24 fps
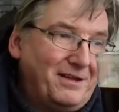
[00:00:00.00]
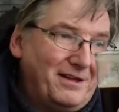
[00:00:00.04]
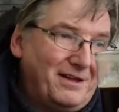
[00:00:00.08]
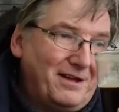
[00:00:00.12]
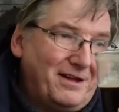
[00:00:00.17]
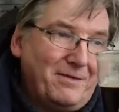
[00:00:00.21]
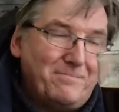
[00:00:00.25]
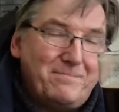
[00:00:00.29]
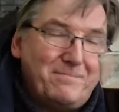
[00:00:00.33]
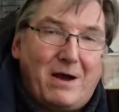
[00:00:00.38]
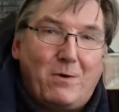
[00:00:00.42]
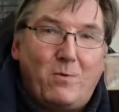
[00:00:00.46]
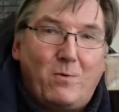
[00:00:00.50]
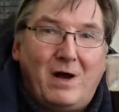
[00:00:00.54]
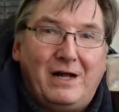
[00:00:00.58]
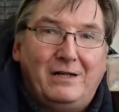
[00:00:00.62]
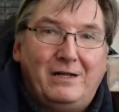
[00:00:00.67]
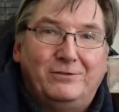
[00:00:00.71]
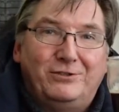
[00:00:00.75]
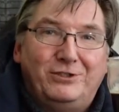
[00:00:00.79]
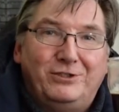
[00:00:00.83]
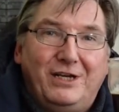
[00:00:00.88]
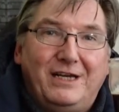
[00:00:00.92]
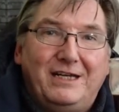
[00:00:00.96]
my
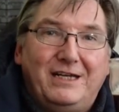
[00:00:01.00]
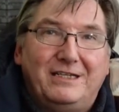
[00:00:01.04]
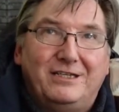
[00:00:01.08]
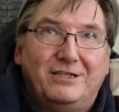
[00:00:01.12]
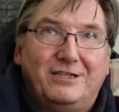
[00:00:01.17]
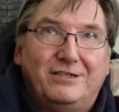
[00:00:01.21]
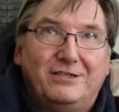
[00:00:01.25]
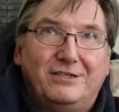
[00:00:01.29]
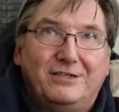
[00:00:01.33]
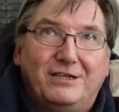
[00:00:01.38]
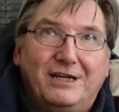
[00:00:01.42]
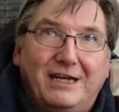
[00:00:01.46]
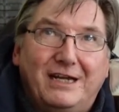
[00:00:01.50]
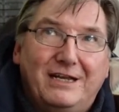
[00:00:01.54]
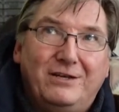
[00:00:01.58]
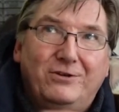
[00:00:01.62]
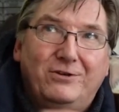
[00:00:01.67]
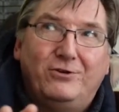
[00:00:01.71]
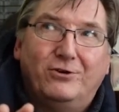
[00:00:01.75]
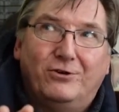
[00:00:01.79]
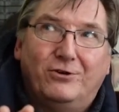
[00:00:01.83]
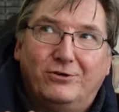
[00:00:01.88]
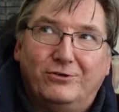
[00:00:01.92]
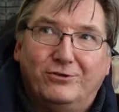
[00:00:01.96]
wild yeast
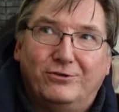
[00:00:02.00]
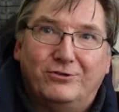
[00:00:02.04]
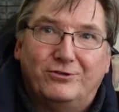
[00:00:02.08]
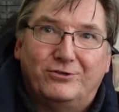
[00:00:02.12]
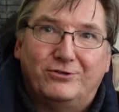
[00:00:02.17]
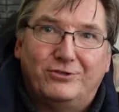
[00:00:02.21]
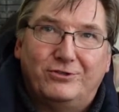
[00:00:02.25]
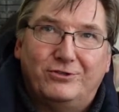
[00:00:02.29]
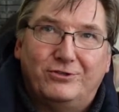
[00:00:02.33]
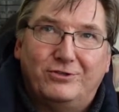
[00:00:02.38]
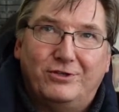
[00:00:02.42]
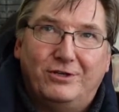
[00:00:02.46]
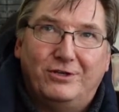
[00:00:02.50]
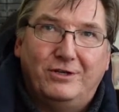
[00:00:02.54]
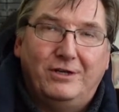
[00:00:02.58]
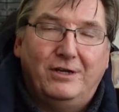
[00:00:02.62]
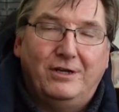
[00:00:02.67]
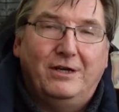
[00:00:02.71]
indoors,